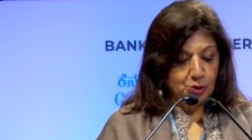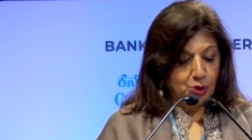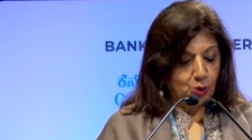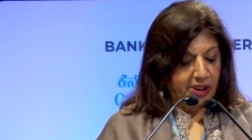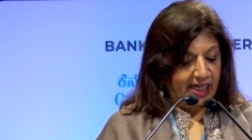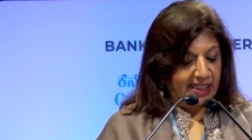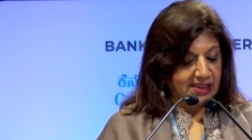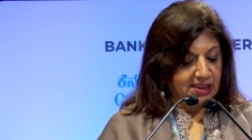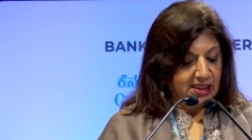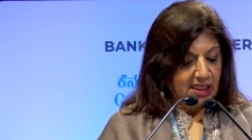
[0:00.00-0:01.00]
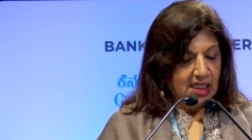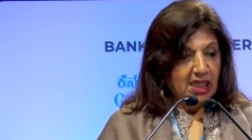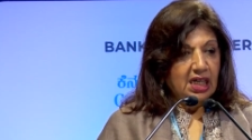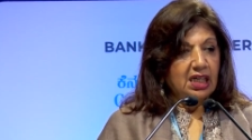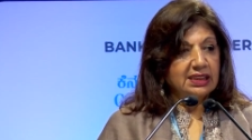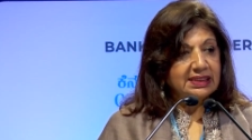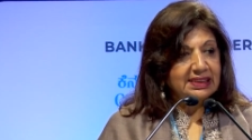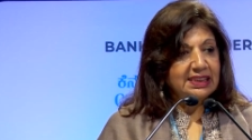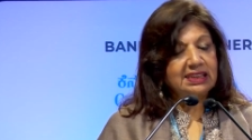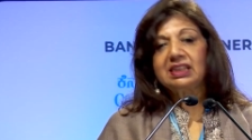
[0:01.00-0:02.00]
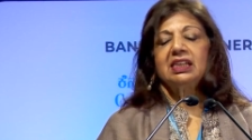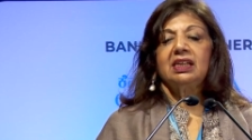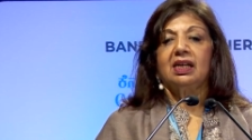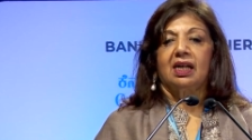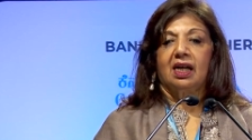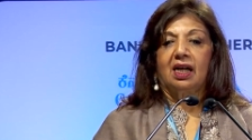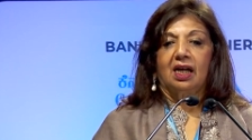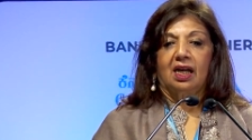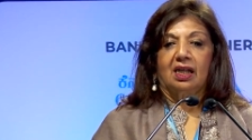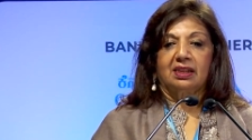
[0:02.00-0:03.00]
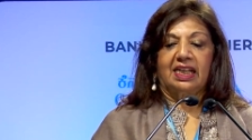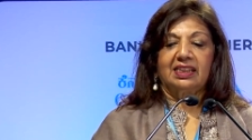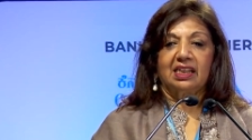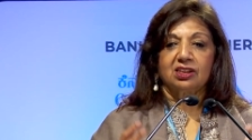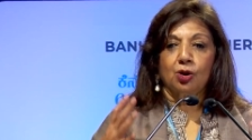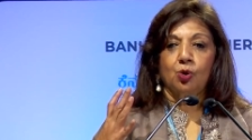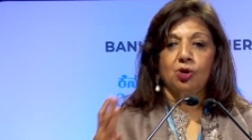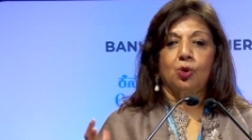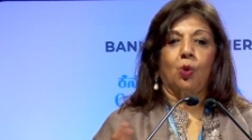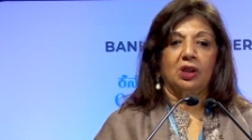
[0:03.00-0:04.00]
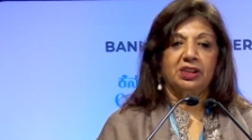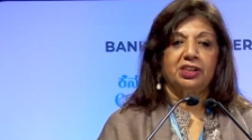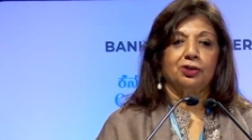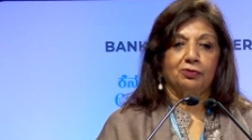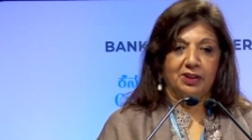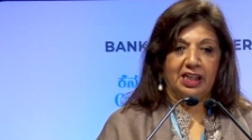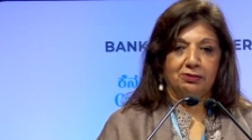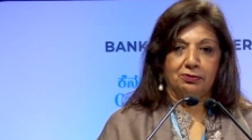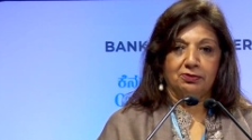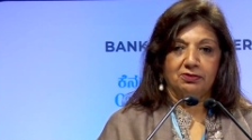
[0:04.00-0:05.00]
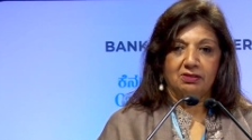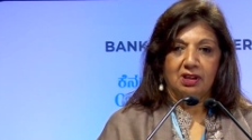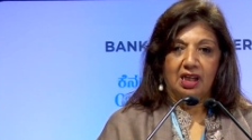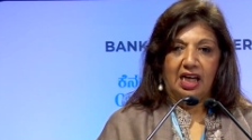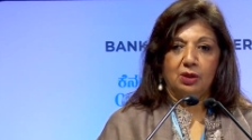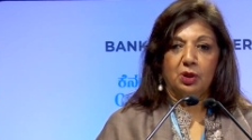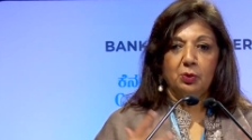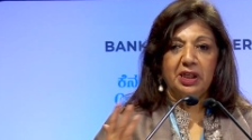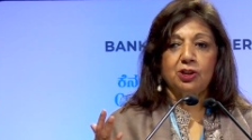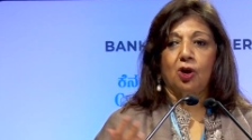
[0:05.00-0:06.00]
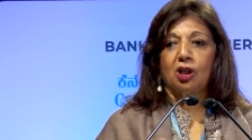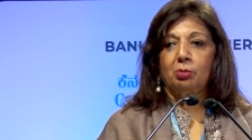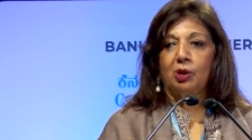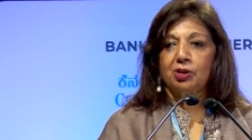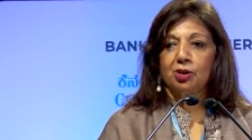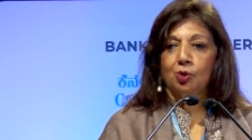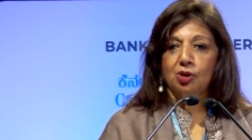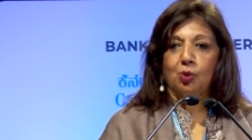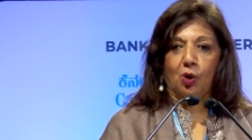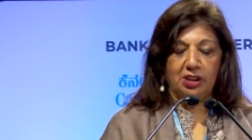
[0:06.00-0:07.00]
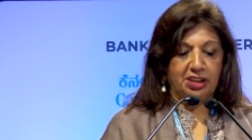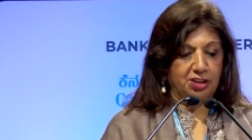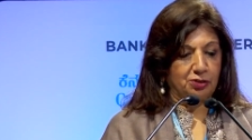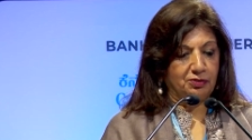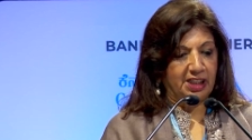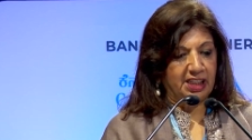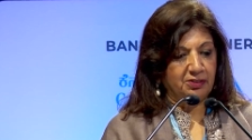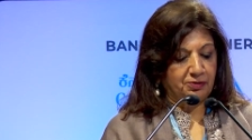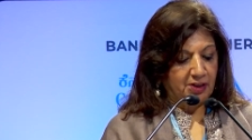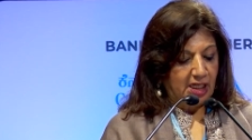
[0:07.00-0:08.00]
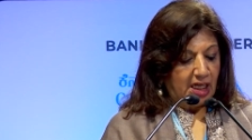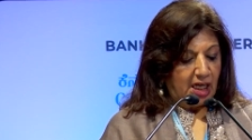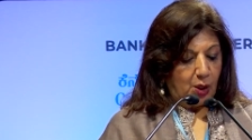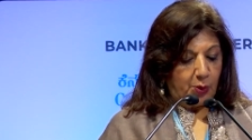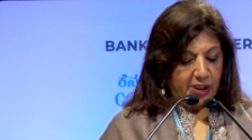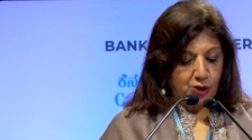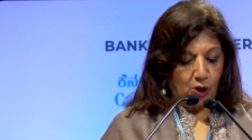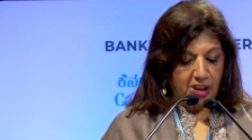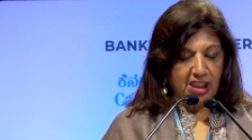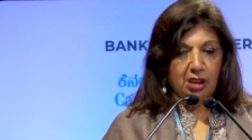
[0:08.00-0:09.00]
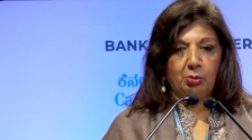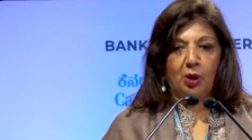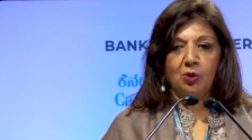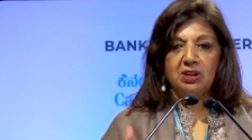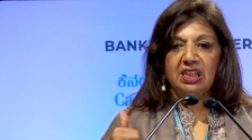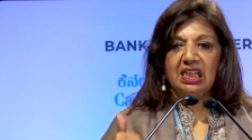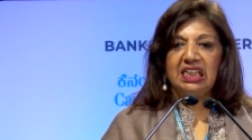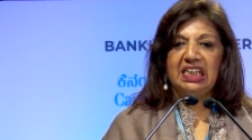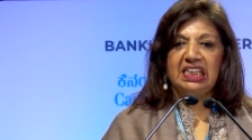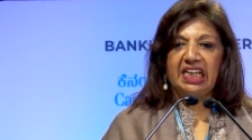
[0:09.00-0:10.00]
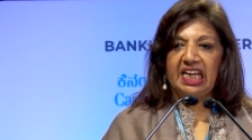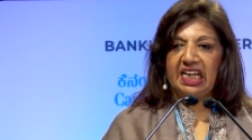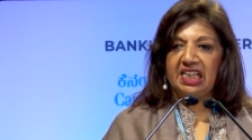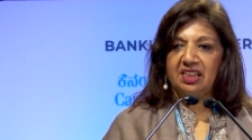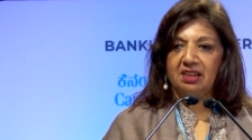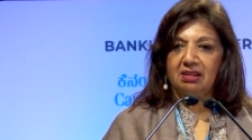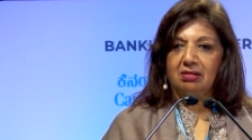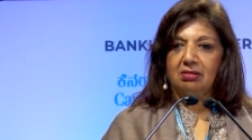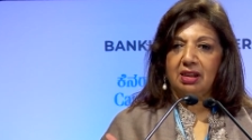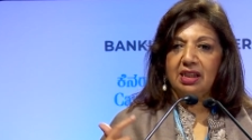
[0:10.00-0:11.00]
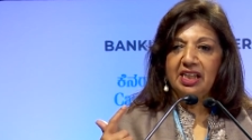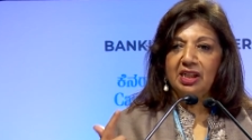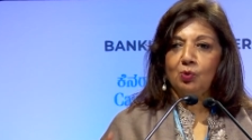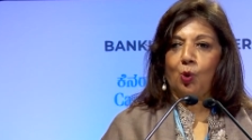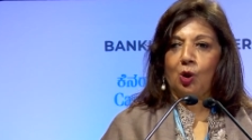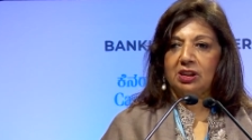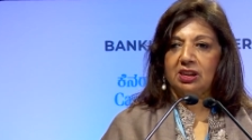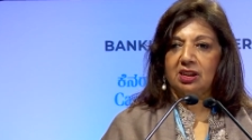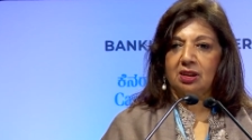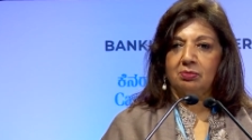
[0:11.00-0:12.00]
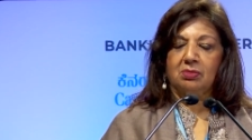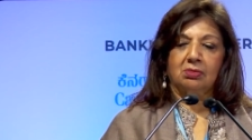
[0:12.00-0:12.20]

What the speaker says: to look at a city that has a good quality of life. And when we talk about a good quality of life, we're talking about clean air, clean water,